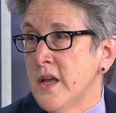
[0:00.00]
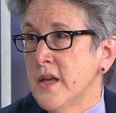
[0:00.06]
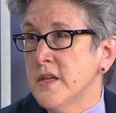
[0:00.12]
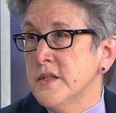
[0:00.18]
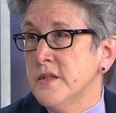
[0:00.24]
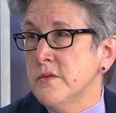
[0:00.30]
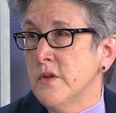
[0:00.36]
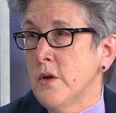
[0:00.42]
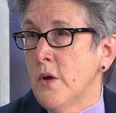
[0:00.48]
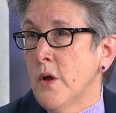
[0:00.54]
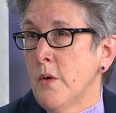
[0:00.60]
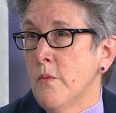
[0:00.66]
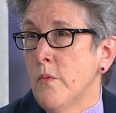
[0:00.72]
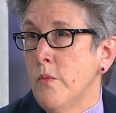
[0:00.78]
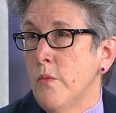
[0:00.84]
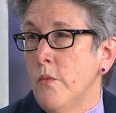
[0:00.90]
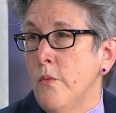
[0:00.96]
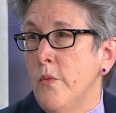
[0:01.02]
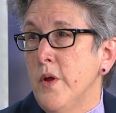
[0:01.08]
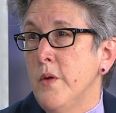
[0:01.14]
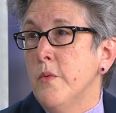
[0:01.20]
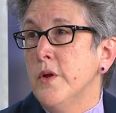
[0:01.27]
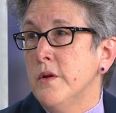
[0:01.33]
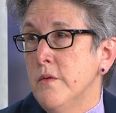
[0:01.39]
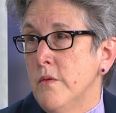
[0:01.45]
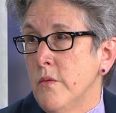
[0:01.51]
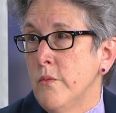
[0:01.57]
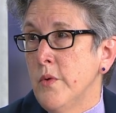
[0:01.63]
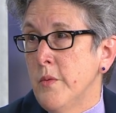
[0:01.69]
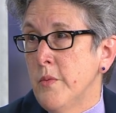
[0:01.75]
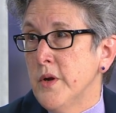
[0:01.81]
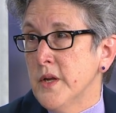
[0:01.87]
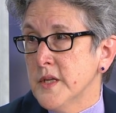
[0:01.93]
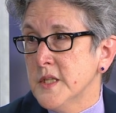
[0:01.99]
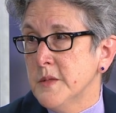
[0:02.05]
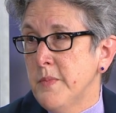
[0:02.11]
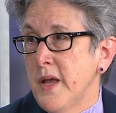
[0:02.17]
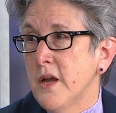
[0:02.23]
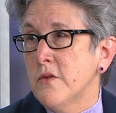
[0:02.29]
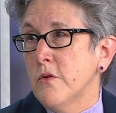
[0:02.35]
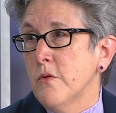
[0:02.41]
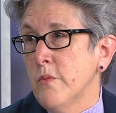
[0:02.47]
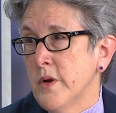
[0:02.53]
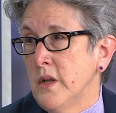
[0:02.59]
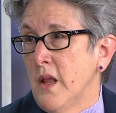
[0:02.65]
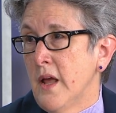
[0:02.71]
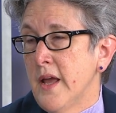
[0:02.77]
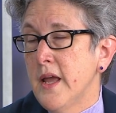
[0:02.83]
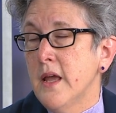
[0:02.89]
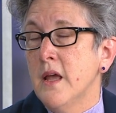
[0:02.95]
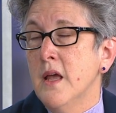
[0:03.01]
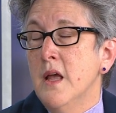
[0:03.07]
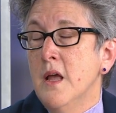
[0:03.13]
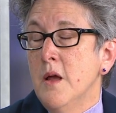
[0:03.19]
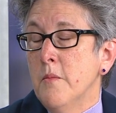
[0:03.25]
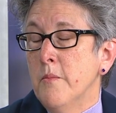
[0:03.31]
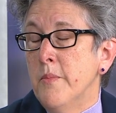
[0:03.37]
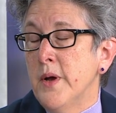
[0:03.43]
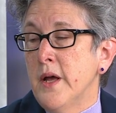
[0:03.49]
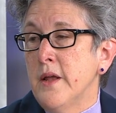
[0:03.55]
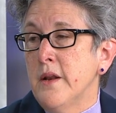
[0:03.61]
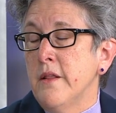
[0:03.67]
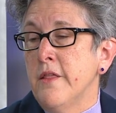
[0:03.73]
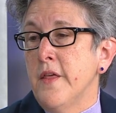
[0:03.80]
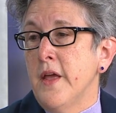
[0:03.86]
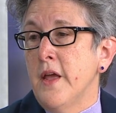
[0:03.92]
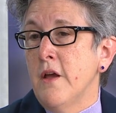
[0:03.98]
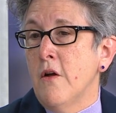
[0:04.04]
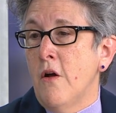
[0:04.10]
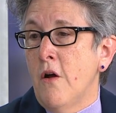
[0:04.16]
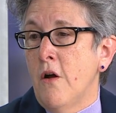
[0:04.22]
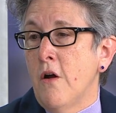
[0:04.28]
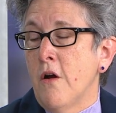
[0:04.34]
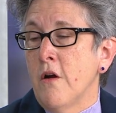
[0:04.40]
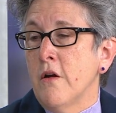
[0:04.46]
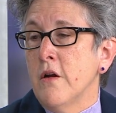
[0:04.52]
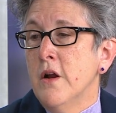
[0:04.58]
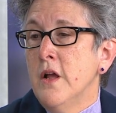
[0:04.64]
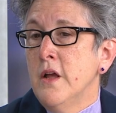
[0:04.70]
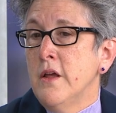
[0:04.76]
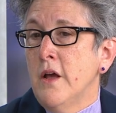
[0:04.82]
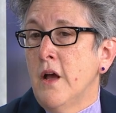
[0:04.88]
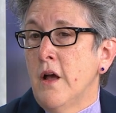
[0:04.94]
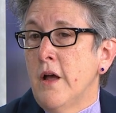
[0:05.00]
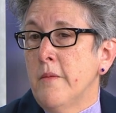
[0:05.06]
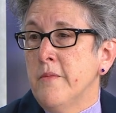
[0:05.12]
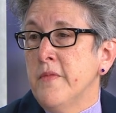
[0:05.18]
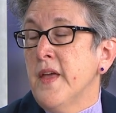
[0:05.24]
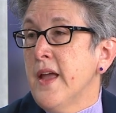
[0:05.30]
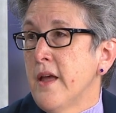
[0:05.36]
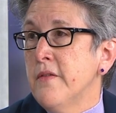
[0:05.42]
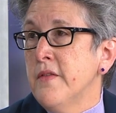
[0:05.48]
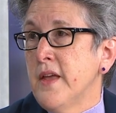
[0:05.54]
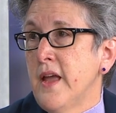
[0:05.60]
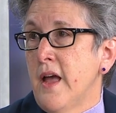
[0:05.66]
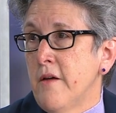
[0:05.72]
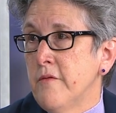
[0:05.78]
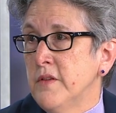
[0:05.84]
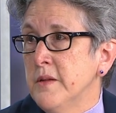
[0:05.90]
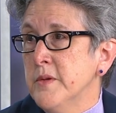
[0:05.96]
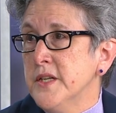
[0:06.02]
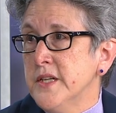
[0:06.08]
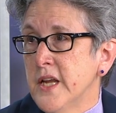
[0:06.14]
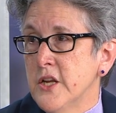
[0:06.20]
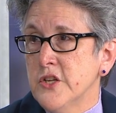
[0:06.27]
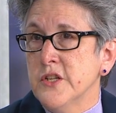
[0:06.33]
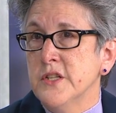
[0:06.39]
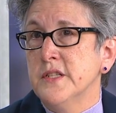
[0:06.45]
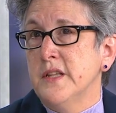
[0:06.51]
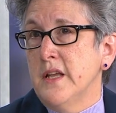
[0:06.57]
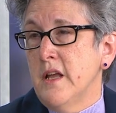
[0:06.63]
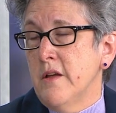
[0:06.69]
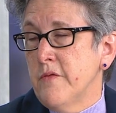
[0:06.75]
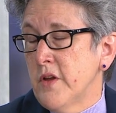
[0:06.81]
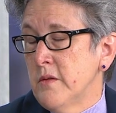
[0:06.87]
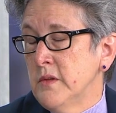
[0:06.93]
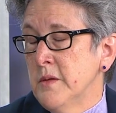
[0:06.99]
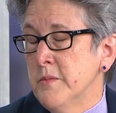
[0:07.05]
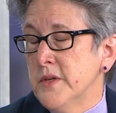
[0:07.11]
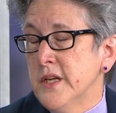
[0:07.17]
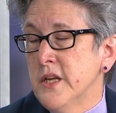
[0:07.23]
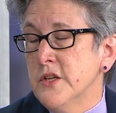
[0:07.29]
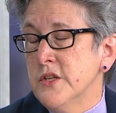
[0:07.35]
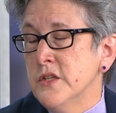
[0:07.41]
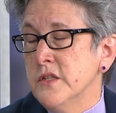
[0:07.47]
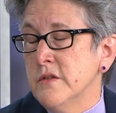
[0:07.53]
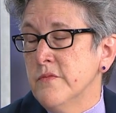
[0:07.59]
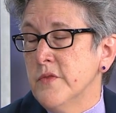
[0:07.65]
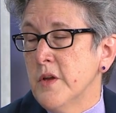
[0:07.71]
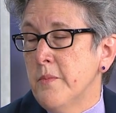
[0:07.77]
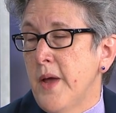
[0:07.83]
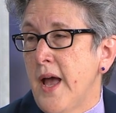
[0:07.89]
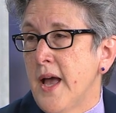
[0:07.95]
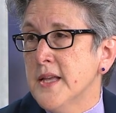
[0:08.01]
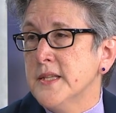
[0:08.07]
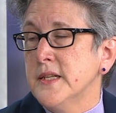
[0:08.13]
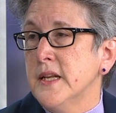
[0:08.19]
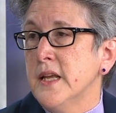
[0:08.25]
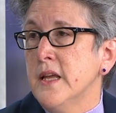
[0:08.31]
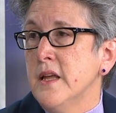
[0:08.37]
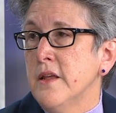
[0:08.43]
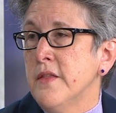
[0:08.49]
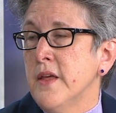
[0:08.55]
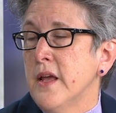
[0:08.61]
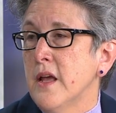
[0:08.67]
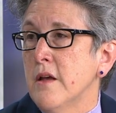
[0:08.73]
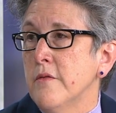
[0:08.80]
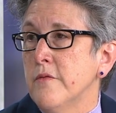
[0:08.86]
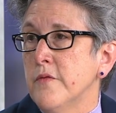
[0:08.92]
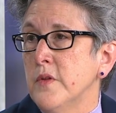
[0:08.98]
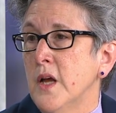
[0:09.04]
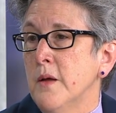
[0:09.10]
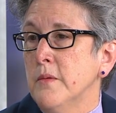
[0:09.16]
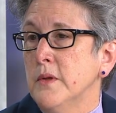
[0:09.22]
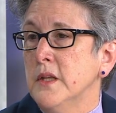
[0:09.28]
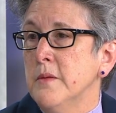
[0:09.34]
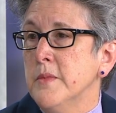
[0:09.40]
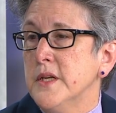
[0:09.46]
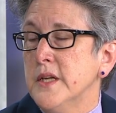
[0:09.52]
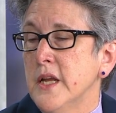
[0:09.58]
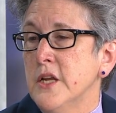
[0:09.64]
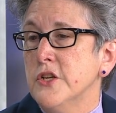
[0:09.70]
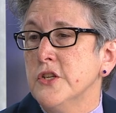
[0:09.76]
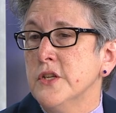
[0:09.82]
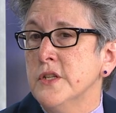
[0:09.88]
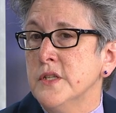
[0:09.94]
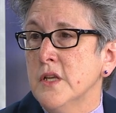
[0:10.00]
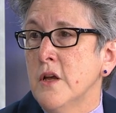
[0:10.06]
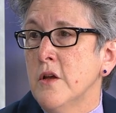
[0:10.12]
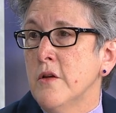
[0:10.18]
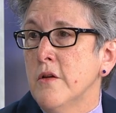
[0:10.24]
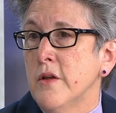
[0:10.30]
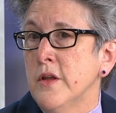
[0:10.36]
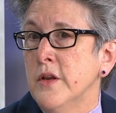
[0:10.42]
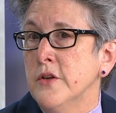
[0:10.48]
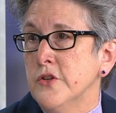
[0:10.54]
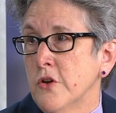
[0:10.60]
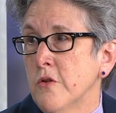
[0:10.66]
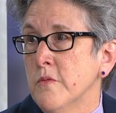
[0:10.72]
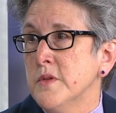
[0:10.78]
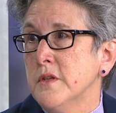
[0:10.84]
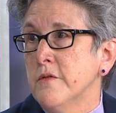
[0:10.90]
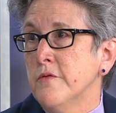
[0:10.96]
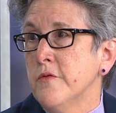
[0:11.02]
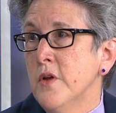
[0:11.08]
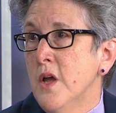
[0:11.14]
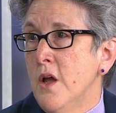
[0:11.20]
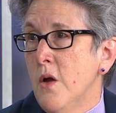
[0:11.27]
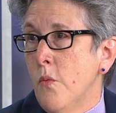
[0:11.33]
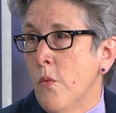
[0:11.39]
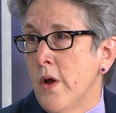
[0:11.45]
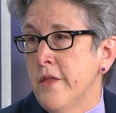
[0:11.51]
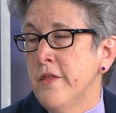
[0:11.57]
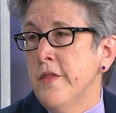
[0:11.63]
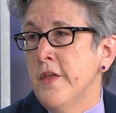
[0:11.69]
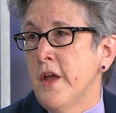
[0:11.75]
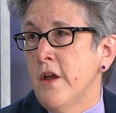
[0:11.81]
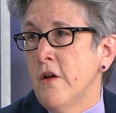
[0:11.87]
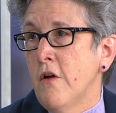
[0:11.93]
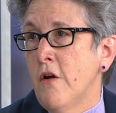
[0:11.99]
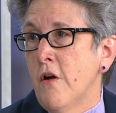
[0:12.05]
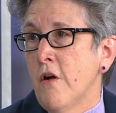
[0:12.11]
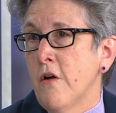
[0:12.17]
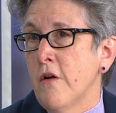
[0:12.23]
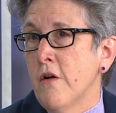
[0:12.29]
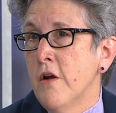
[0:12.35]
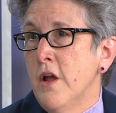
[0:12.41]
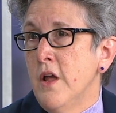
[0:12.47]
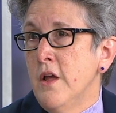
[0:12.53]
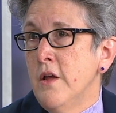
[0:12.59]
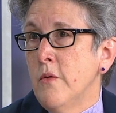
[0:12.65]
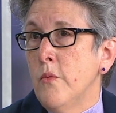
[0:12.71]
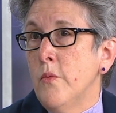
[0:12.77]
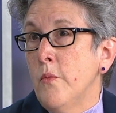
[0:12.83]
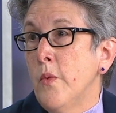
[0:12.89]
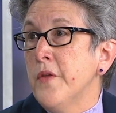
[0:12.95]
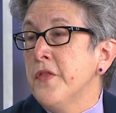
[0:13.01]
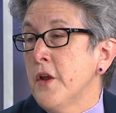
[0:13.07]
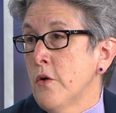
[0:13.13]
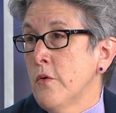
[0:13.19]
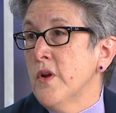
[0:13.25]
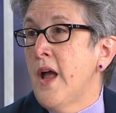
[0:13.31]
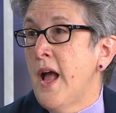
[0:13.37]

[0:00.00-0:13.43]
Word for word: as um, we would we would expect or would like, but they are. Um, they, they have limitations. They have limitations of capacity. They have um, limitations uh, in terms of what they are, what they're